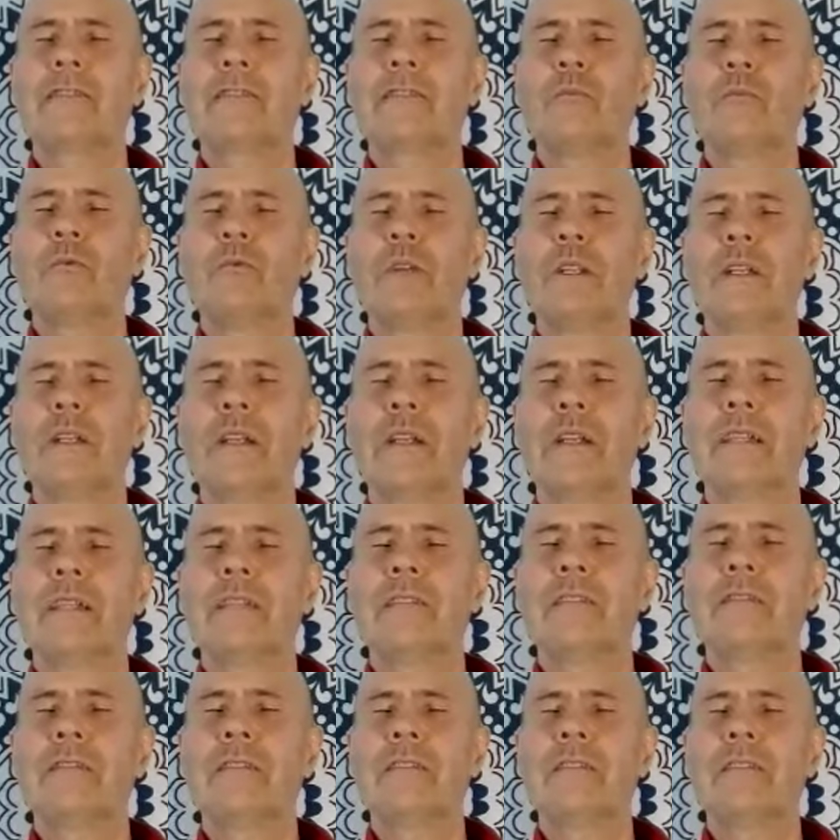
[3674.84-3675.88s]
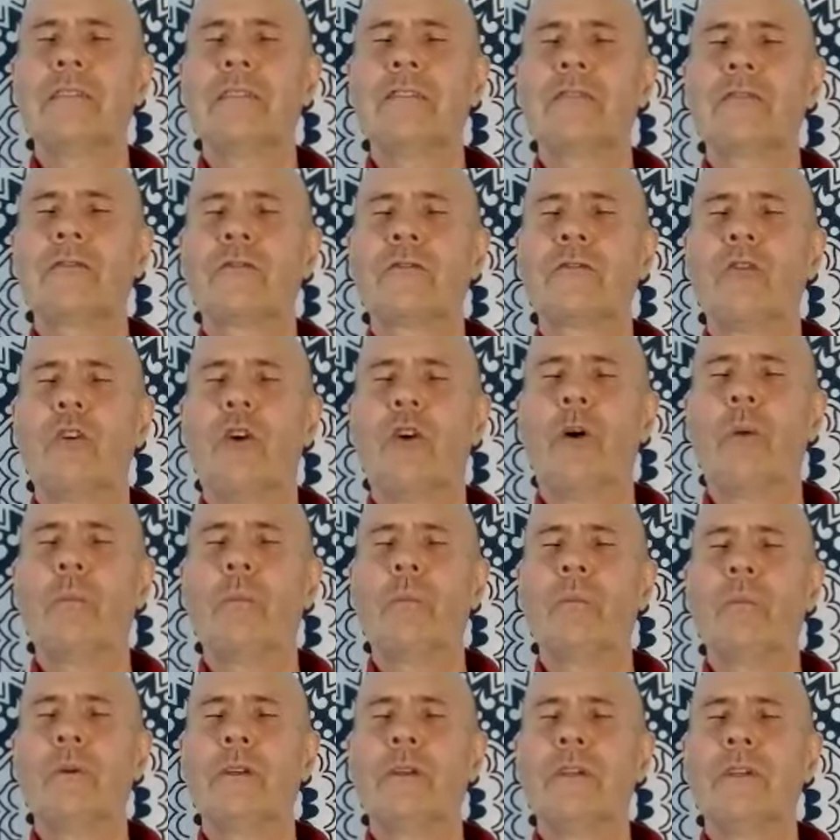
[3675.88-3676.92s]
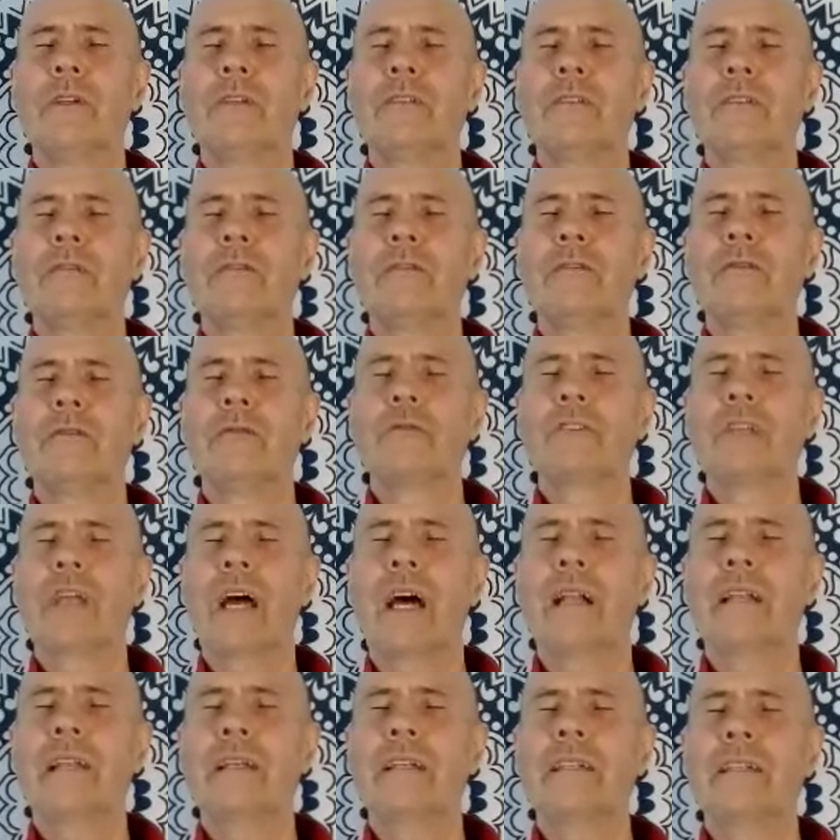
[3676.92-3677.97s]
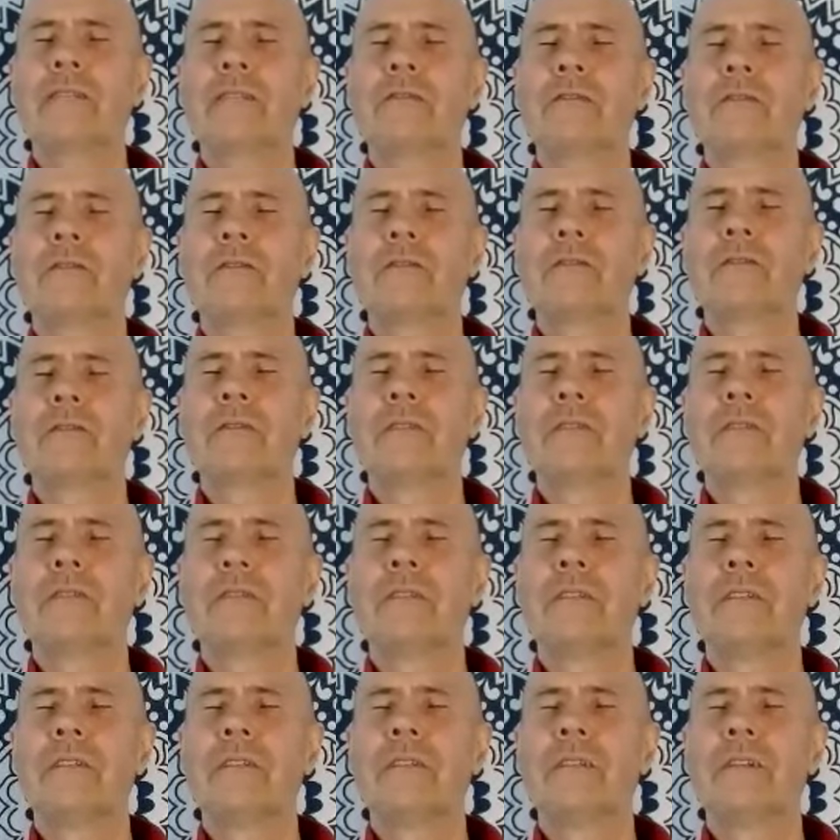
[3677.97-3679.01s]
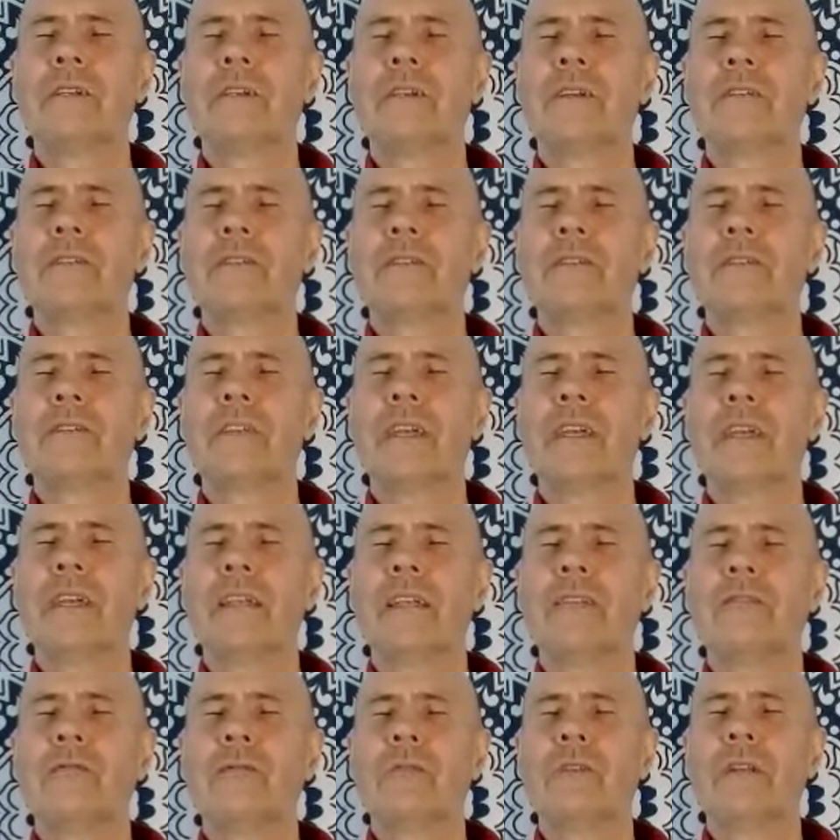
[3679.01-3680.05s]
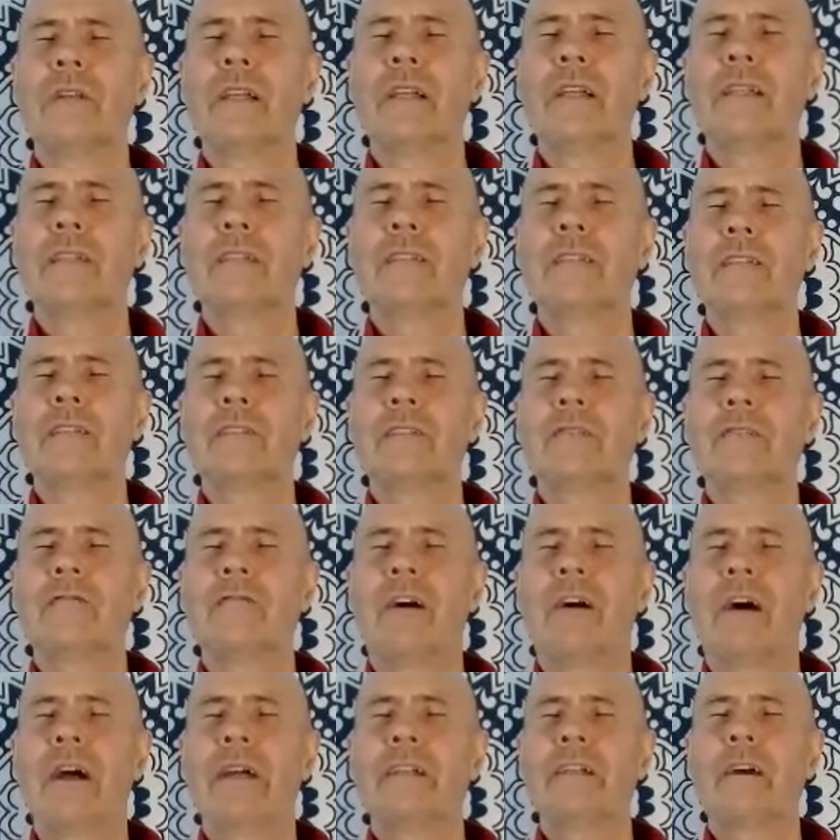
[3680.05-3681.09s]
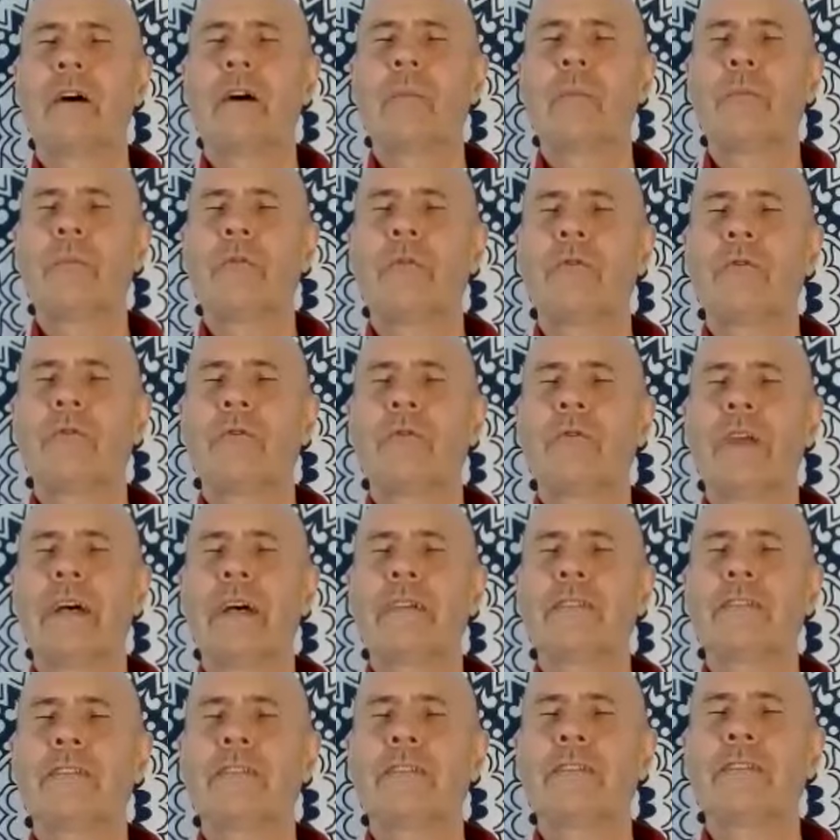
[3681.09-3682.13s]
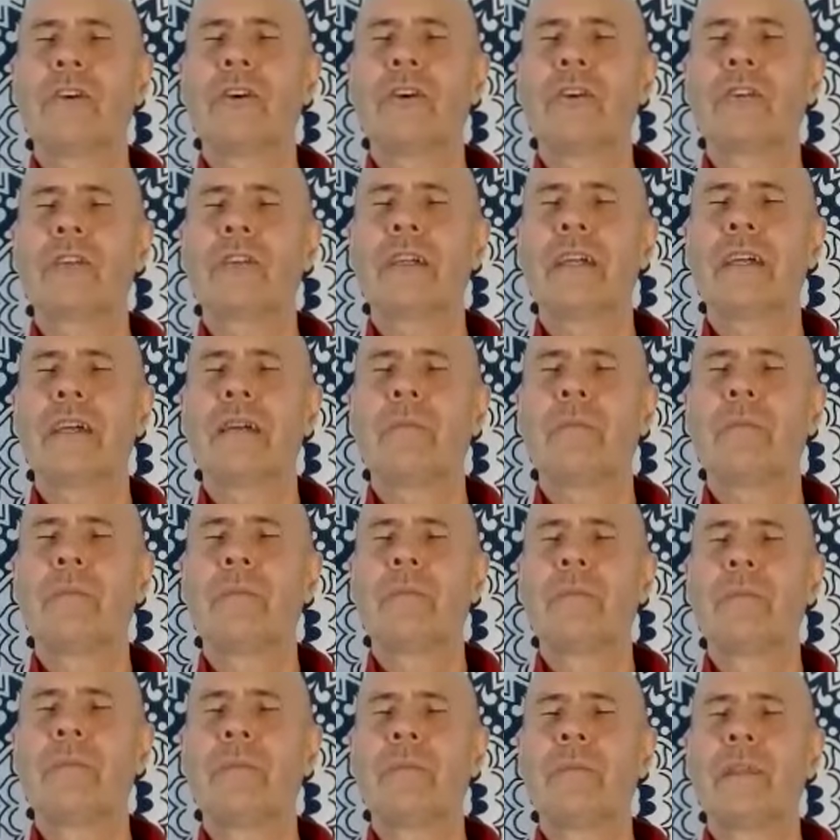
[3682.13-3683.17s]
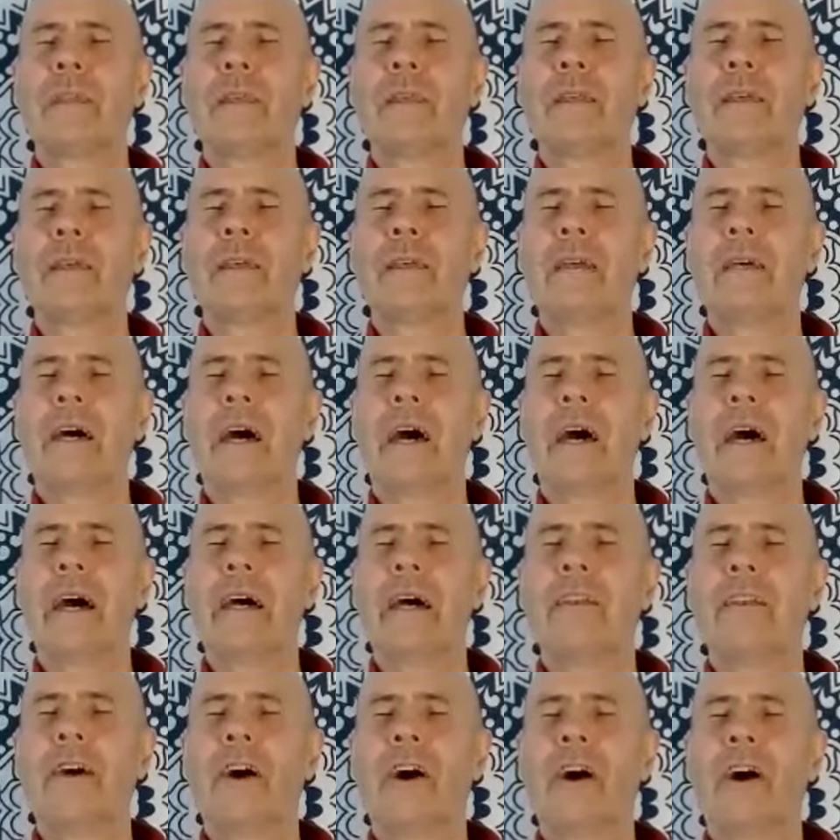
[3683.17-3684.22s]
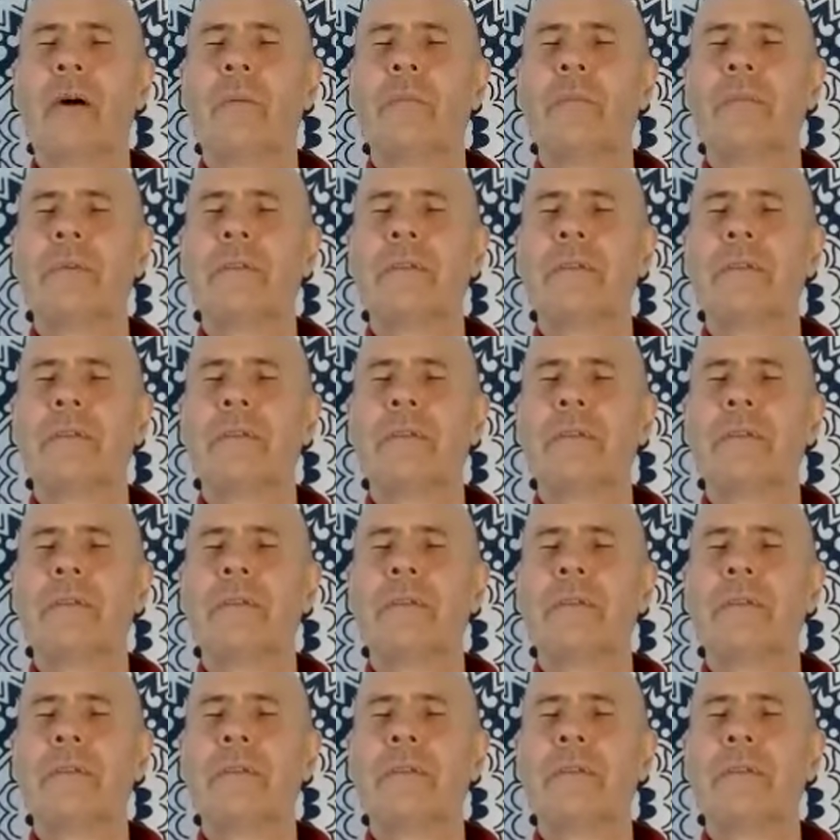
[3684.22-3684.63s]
some releases from your chalice and seed, releasing right up through that circuit and up